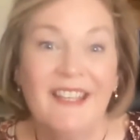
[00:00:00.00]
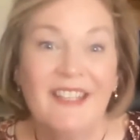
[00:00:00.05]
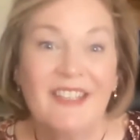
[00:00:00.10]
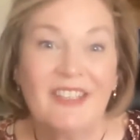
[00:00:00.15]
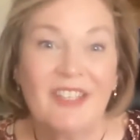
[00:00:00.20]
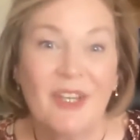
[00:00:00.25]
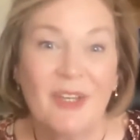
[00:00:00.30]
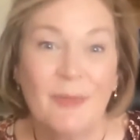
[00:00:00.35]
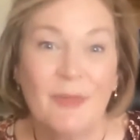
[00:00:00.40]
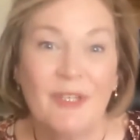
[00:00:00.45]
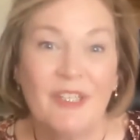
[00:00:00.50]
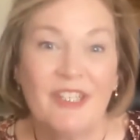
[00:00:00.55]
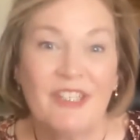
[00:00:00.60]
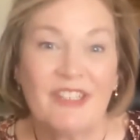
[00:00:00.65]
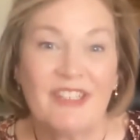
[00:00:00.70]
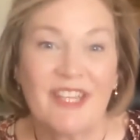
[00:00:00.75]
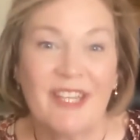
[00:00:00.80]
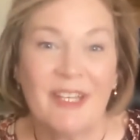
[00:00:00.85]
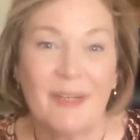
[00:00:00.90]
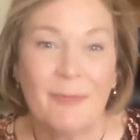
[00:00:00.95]
So we
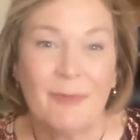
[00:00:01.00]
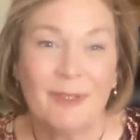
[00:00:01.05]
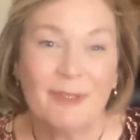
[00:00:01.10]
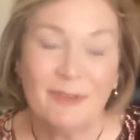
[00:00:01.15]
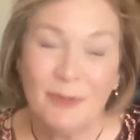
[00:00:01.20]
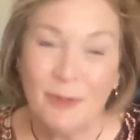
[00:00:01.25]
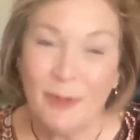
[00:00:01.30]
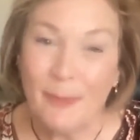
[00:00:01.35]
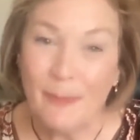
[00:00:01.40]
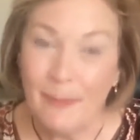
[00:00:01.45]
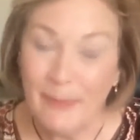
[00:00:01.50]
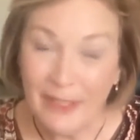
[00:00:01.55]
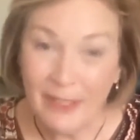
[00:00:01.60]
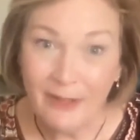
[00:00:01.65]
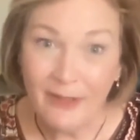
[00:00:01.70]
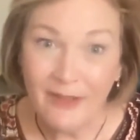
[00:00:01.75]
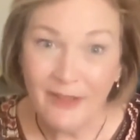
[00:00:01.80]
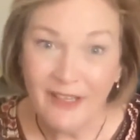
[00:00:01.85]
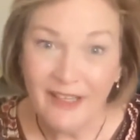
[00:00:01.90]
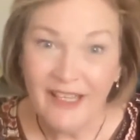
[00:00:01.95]
decided we'll do a
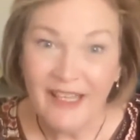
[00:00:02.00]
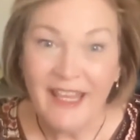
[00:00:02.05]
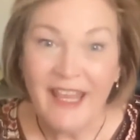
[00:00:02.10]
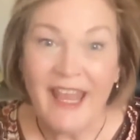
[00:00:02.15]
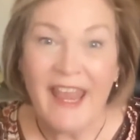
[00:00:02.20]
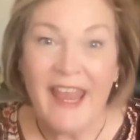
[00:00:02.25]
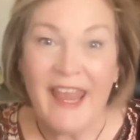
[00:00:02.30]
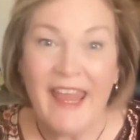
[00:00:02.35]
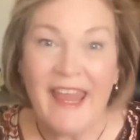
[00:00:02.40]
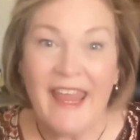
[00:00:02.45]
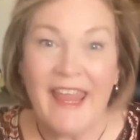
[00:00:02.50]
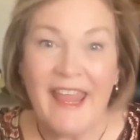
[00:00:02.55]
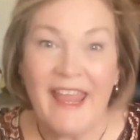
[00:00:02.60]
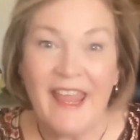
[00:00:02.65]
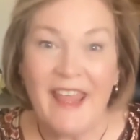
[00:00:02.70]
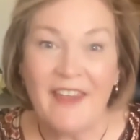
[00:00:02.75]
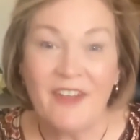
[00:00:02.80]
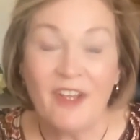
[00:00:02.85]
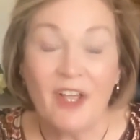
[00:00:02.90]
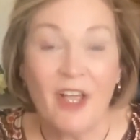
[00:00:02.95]
meal
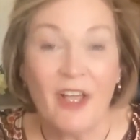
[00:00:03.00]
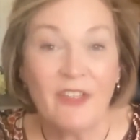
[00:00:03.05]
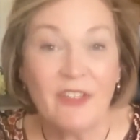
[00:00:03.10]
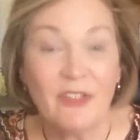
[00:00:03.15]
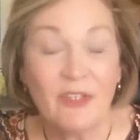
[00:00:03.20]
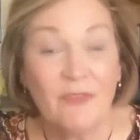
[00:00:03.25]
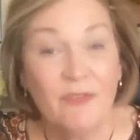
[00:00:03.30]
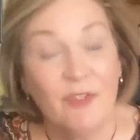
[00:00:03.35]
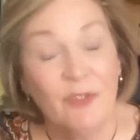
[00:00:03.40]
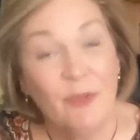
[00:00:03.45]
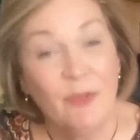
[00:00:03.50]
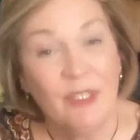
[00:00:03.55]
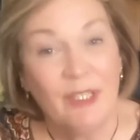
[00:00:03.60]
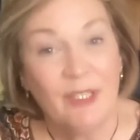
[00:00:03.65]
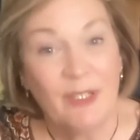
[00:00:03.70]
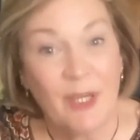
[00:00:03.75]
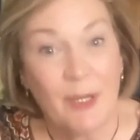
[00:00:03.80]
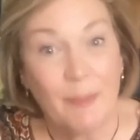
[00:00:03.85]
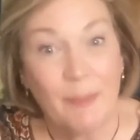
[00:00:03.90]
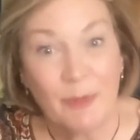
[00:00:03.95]
and also, if you
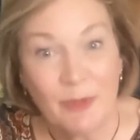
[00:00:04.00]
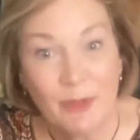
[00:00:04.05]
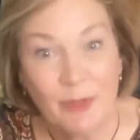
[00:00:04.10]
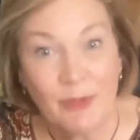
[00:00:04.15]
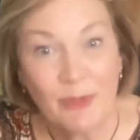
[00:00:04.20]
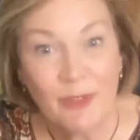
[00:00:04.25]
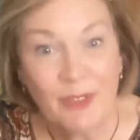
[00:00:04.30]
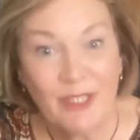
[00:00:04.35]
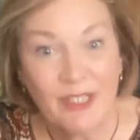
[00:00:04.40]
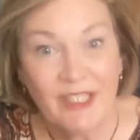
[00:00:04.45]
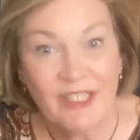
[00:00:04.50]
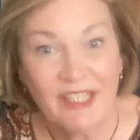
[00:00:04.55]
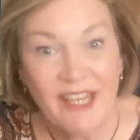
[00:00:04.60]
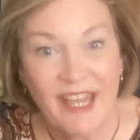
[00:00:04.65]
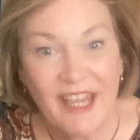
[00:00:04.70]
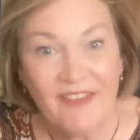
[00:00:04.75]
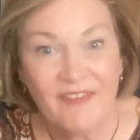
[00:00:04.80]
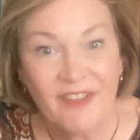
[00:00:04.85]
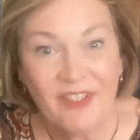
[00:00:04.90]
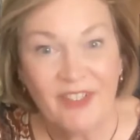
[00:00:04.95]
need an opportunity to
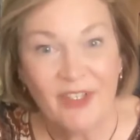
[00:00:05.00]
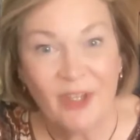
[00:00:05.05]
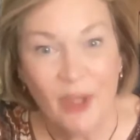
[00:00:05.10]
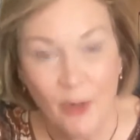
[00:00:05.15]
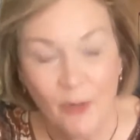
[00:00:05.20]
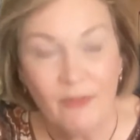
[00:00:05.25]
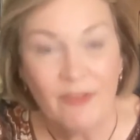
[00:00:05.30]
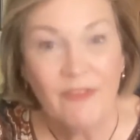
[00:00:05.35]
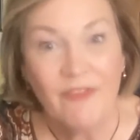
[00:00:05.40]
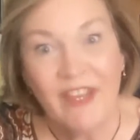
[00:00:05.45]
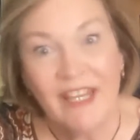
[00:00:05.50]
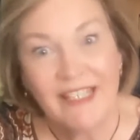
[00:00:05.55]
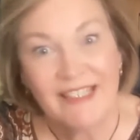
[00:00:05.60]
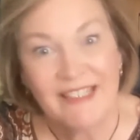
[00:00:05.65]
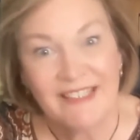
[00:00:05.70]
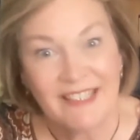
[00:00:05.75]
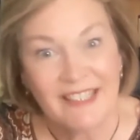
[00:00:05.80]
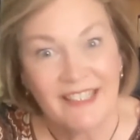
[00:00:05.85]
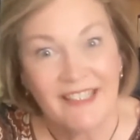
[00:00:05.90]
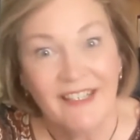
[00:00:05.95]
have a COVID
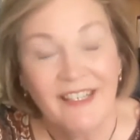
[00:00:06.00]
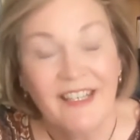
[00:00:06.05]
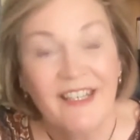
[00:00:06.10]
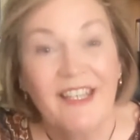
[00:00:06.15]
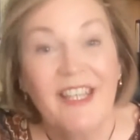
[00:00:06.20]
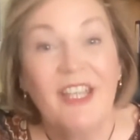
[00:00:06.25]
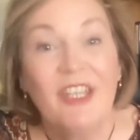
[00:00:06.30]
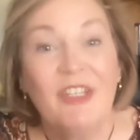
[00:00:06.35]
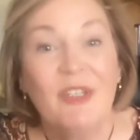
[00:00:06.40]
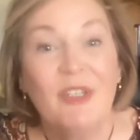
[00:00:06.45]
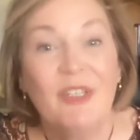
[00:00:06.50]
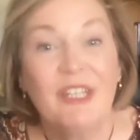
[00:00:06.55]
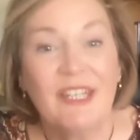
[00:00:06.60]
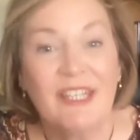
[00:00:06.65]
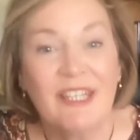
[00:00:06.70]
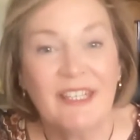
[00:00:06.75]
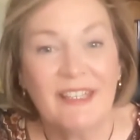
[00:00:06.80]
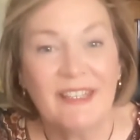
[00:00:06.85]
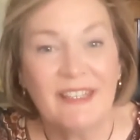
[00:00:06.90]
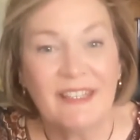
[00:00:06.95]
vaccine, you
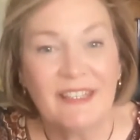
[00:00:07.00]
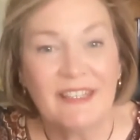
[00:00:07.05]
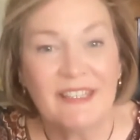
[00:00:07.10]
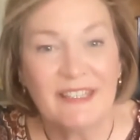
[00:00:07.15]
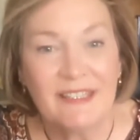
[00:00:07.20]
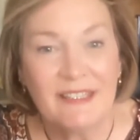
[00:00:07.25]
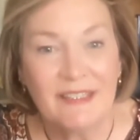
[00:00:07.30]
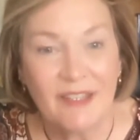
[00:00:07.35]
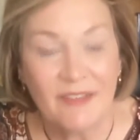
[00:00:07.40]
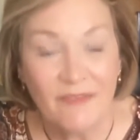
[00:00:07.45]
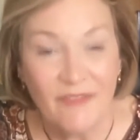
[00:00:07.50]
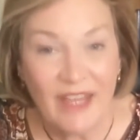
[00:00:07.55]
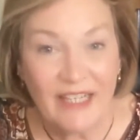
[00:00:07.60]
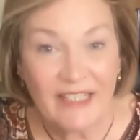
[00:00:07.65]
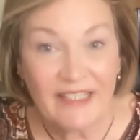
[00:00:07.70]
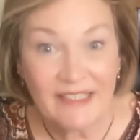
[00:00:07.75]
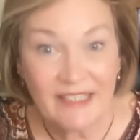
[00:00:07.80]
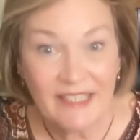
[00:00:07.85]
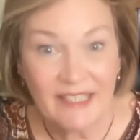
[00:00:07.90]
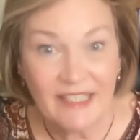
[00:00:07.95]
can get this, the
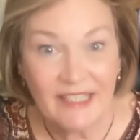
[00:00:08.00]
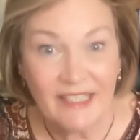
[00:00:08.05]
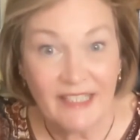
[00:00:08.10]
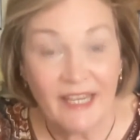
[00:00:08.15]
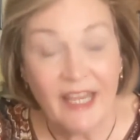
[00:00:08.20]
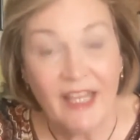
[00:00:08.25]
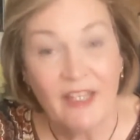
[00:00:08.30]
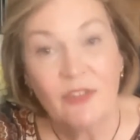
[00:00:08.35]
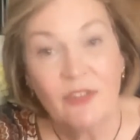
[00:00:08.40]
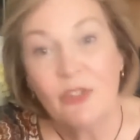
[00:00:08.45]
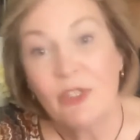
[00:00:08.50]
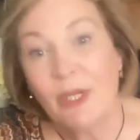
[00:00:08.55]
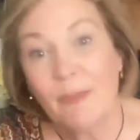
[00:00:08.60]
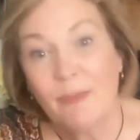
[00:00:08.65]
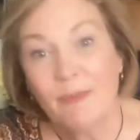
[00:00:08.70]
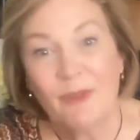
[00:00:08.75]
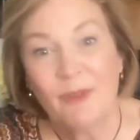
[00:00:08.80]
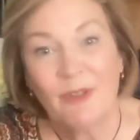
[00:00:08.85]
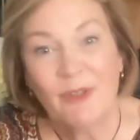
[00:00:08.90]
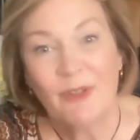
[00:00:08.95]
vaccine as you
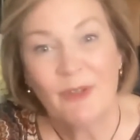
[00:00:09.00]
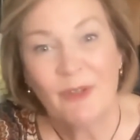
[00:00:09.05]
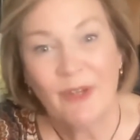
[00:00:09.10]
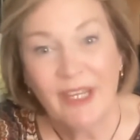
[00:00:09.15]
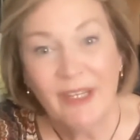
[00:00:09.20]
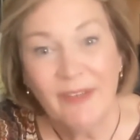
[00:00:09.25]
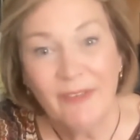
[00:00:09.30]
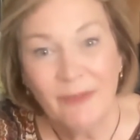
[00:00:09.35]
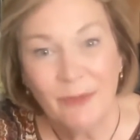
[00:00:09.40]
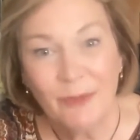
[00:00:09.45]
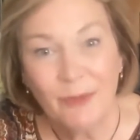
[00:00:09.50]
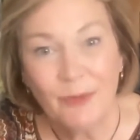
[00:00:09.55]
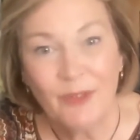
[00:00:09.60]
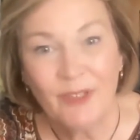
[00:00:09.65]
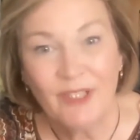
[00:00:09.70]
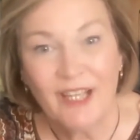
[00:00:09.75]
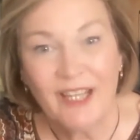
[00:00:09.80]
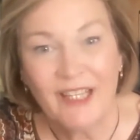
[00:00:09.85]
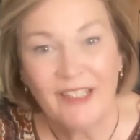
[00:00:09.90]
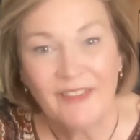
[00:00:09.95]
come to the drive through
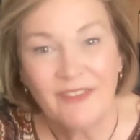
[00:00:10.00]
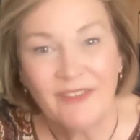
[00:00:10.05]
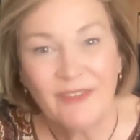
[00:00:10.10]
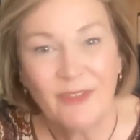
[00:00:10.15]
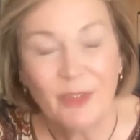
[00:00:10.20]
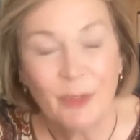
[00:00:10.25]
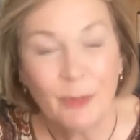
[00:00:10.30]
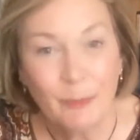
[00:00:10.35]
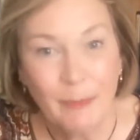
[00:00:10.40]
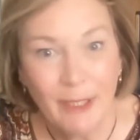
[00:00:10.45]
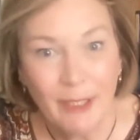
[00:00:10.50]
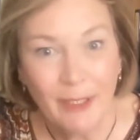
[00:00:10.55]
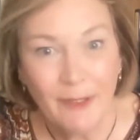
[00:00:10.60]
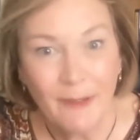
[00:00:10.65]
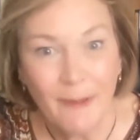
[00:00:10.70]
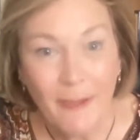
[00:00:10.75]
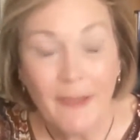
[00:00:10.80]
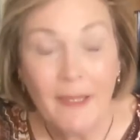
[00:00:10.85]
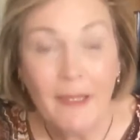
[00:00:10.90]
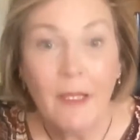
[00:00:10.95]
line for your
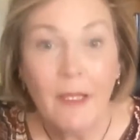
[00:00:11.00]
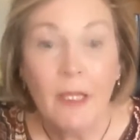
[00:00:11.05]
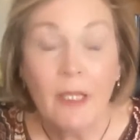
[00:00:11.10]
meal.